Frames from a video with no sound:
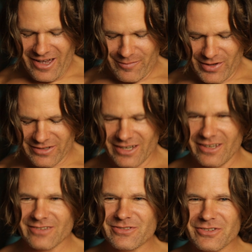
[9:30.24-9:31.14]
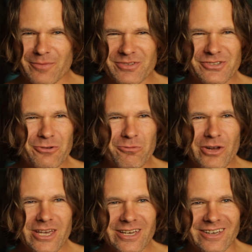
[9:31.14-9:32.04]
But I was like, I'm so
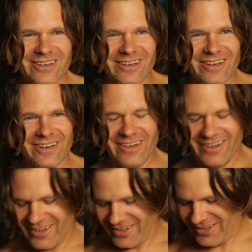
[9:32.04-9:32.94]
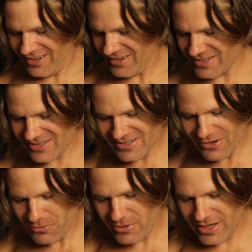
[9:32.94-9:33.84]
weak. I'm just so
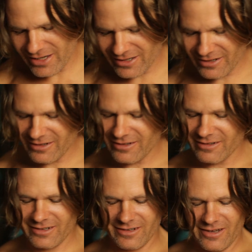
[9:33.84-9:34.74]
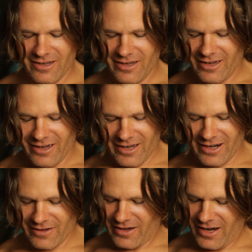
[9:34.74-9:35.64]
weak, And
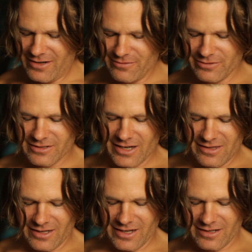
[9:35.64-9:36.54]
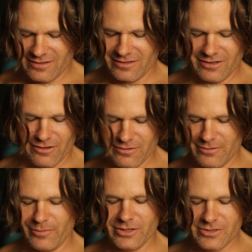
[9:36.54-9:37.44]
I kind of was like that, through
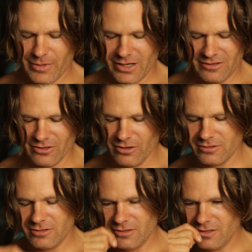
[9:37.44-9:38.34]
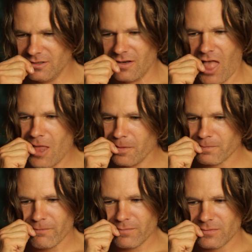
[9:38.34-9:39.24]
much of my adulthood
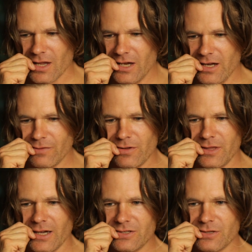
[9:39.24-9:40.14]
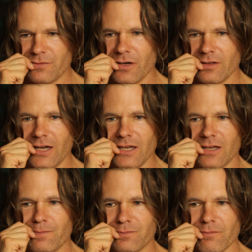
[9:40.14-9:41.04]
and everything. I just felt like
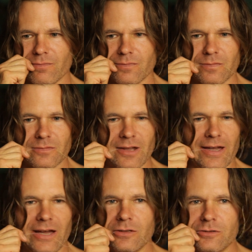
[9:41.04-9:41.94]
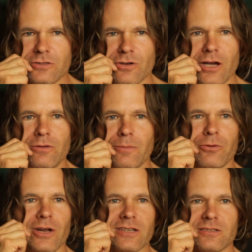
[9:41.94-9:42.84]
I had to just try to
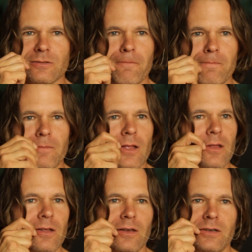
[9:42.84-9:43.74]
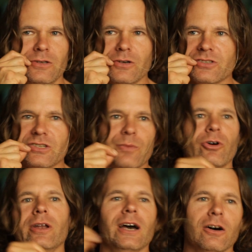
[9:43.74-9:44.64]
impress,
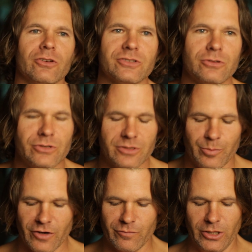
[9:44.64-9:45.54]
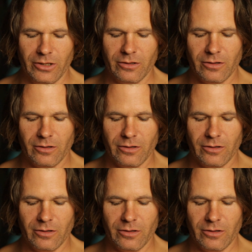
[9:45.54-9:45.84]
someone else who was above me.